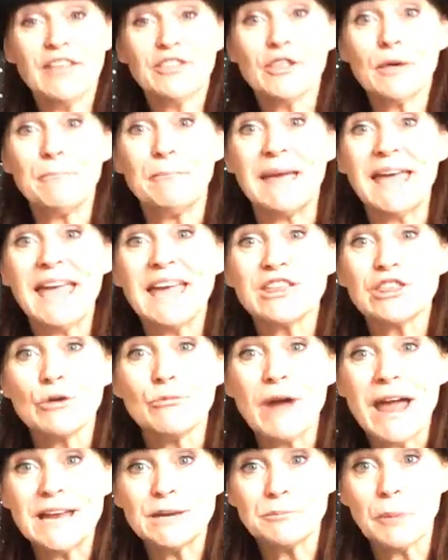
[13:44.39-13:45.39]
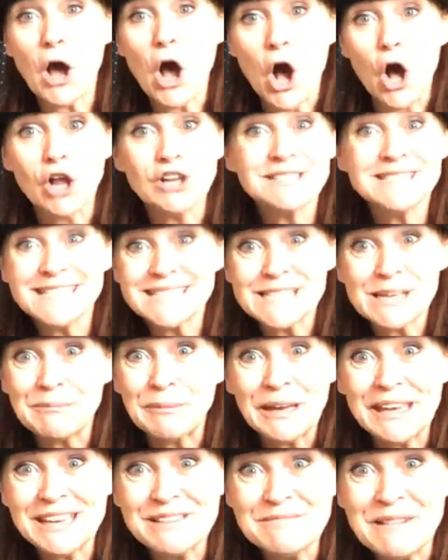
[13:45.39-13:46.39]
the Make the Red Ball
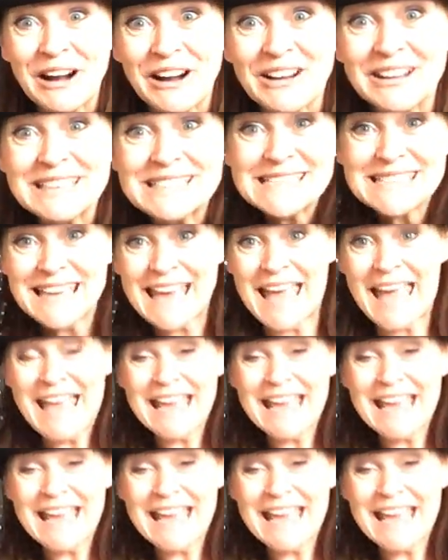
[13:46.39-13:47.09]
Disappear Box.